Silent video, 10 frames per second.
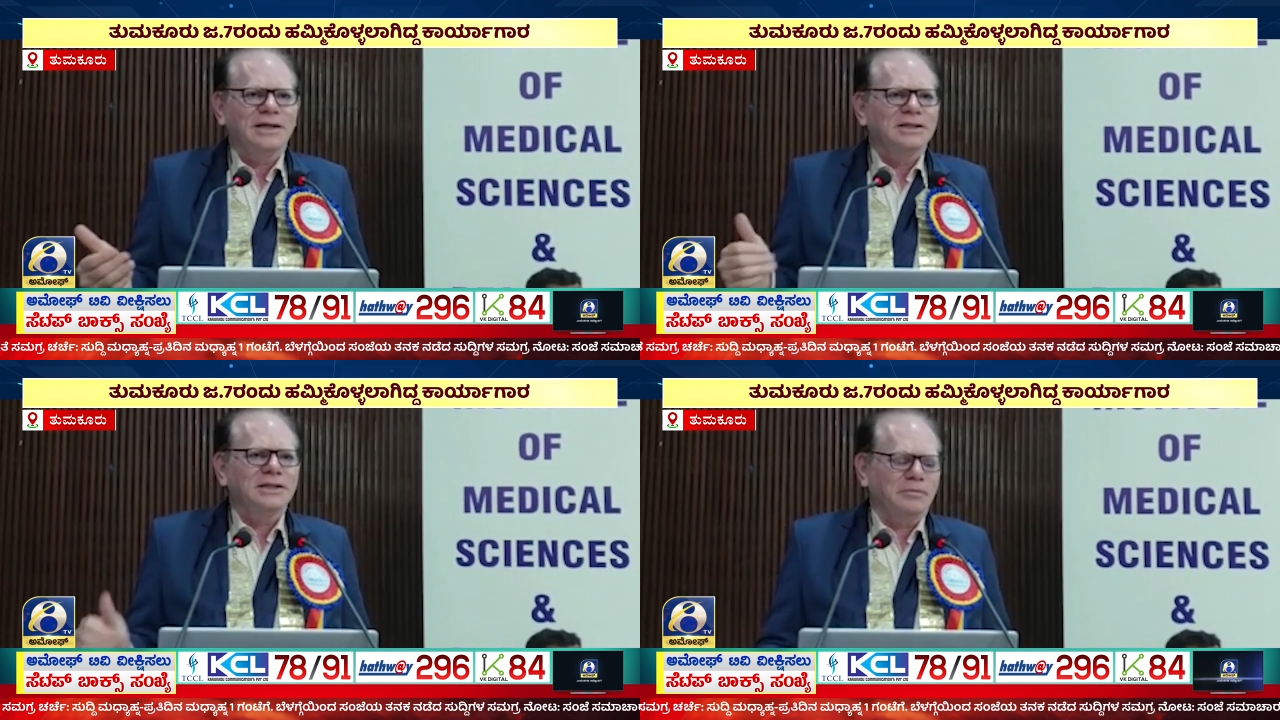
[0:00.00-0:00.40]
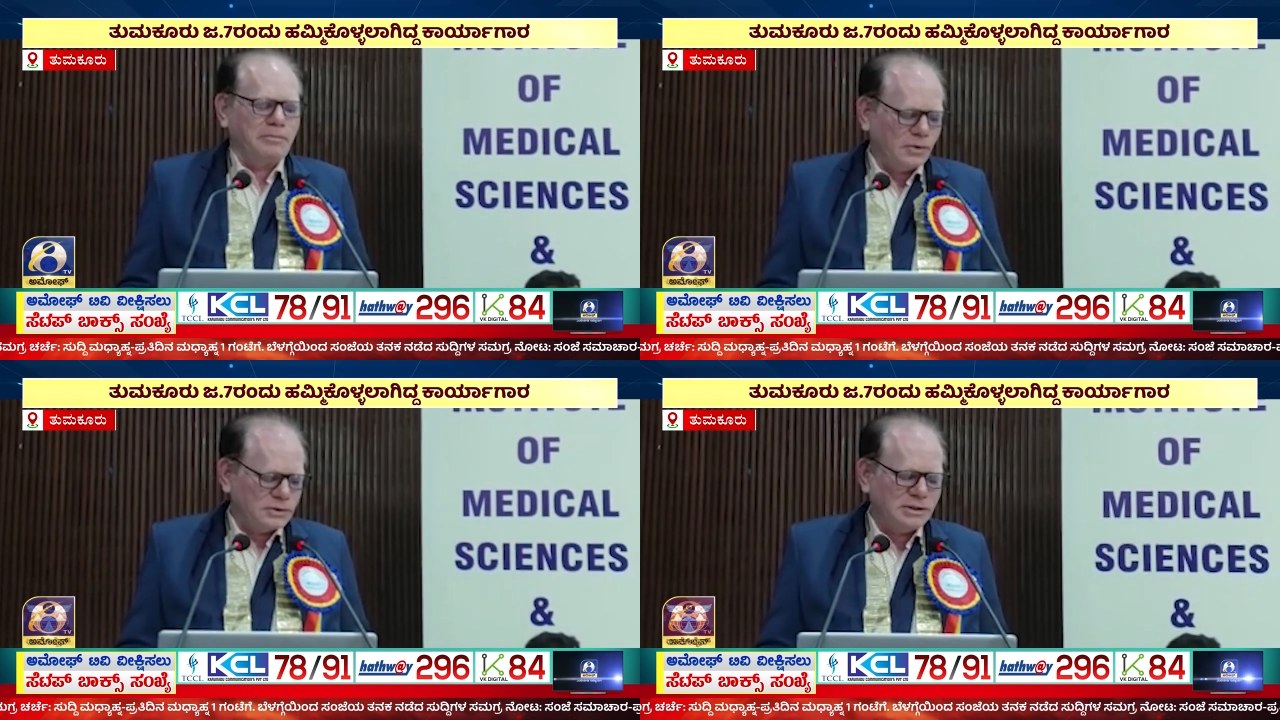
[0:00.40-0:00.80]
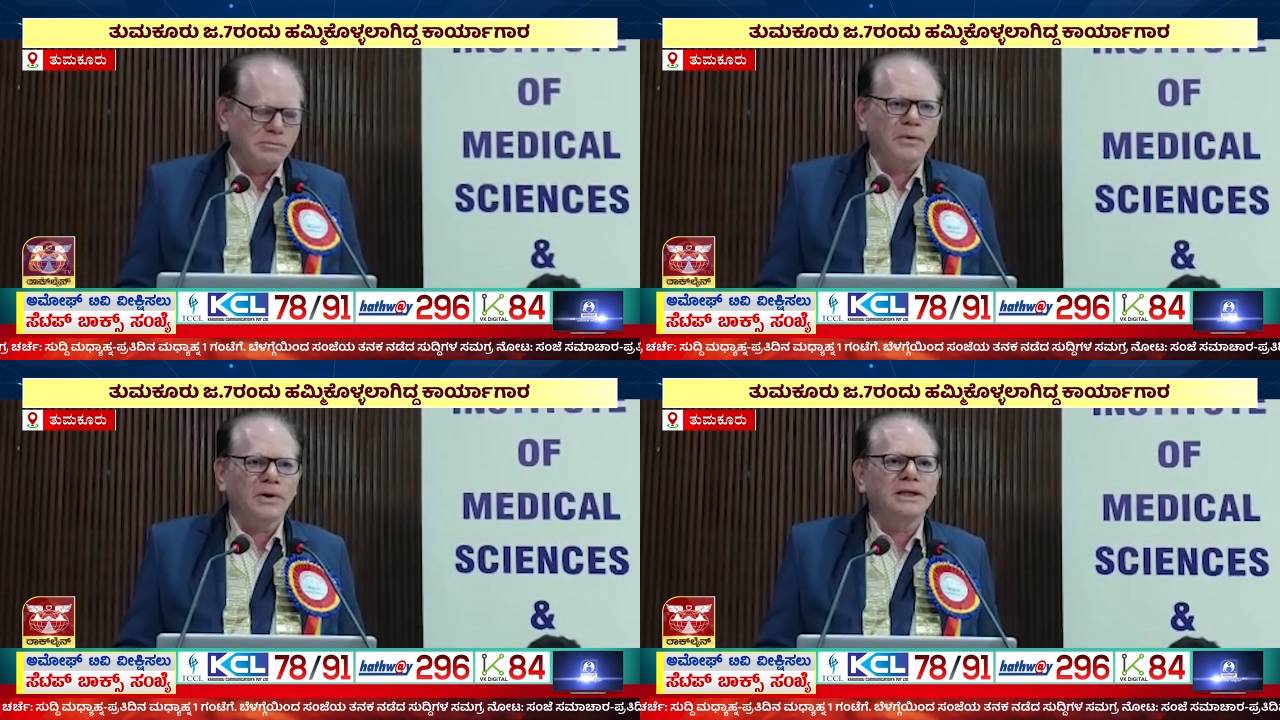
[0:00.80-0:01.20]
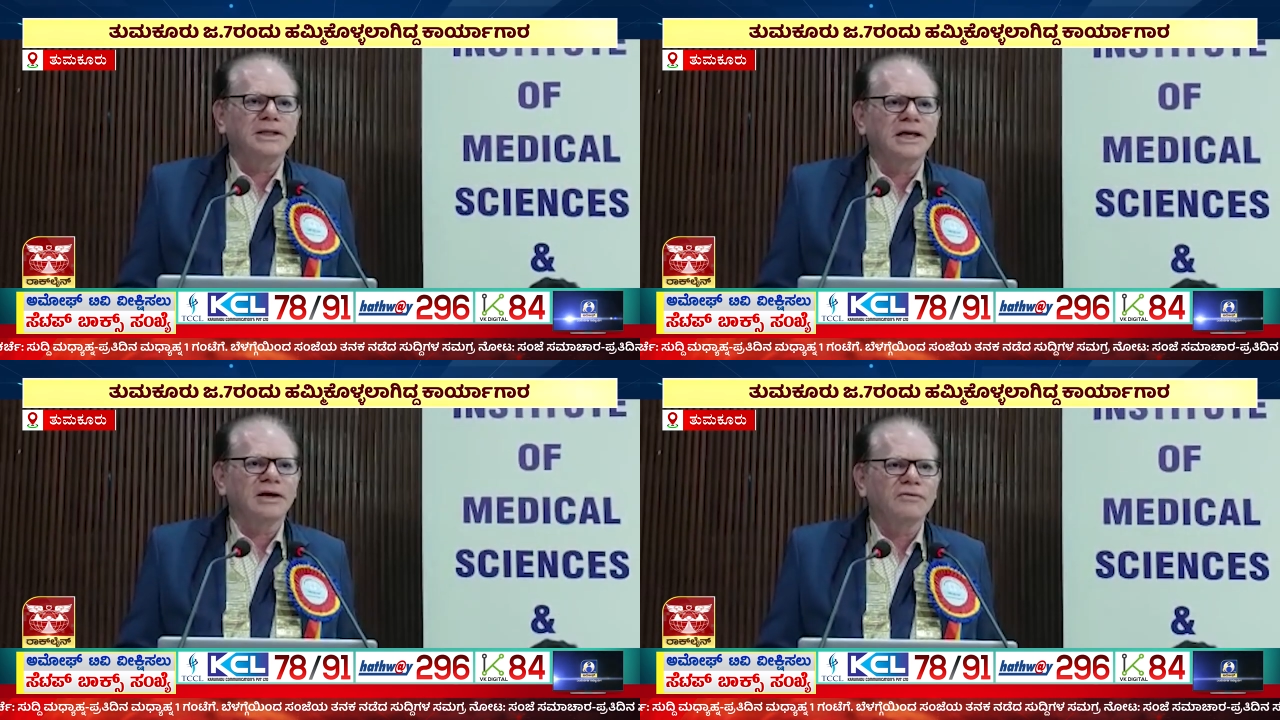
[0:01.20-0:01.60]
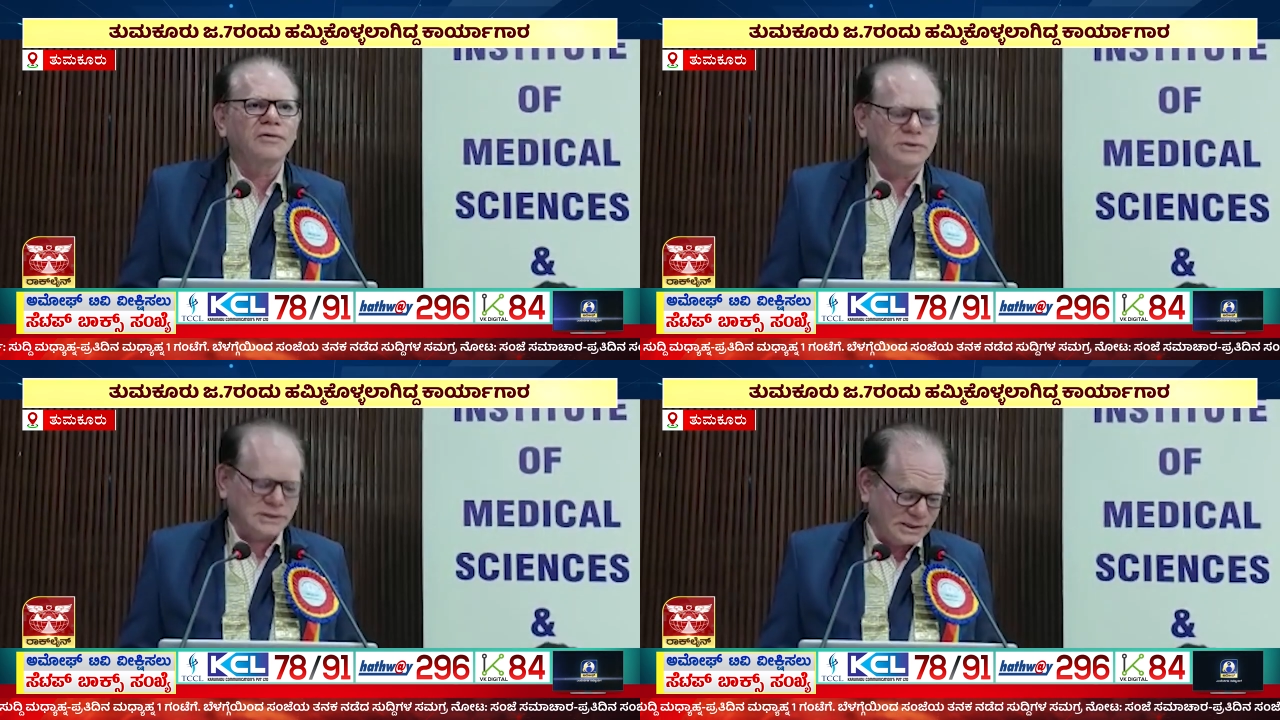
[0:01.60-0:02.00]
The most important thing of
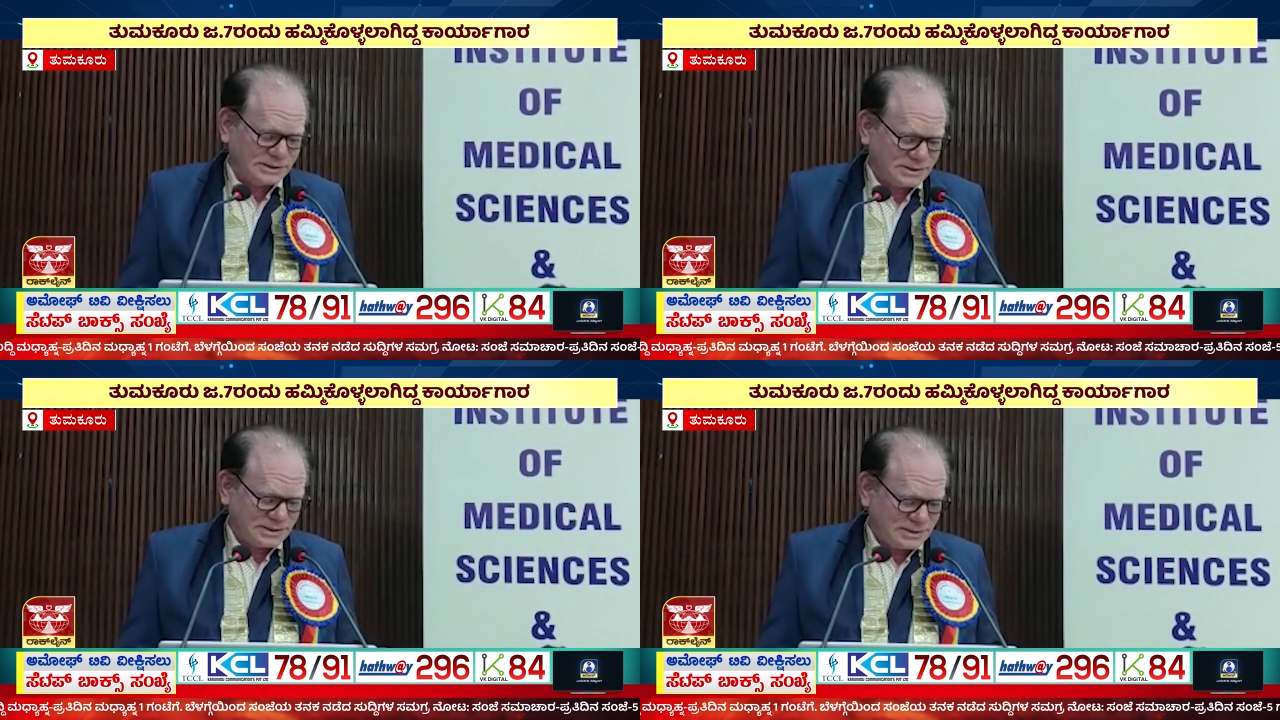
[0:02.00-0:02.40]
course is